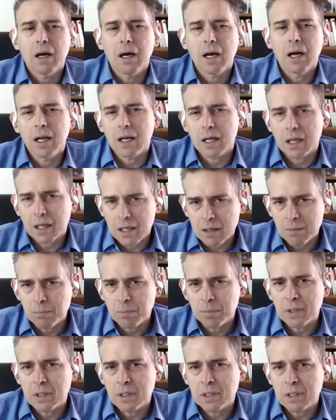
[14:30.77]
and a
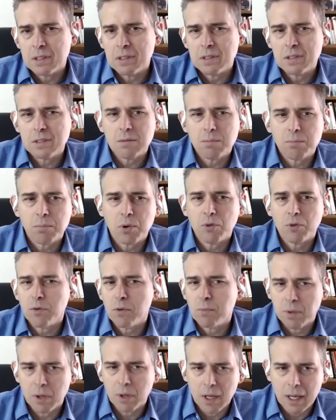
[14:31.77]
company's
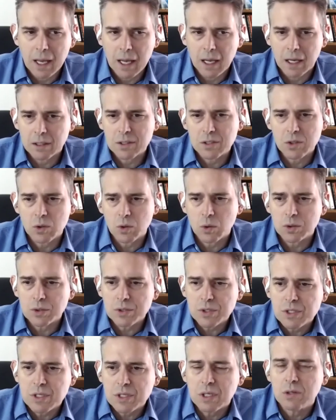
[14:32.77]
profit per X or
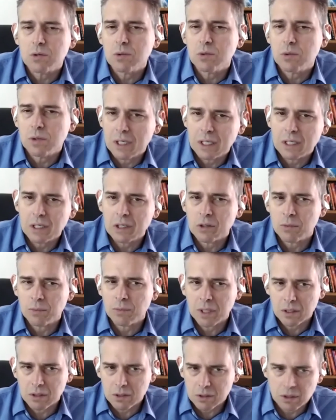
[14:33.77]
single
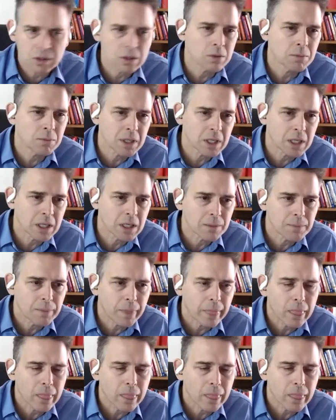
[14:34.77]
economic denominator.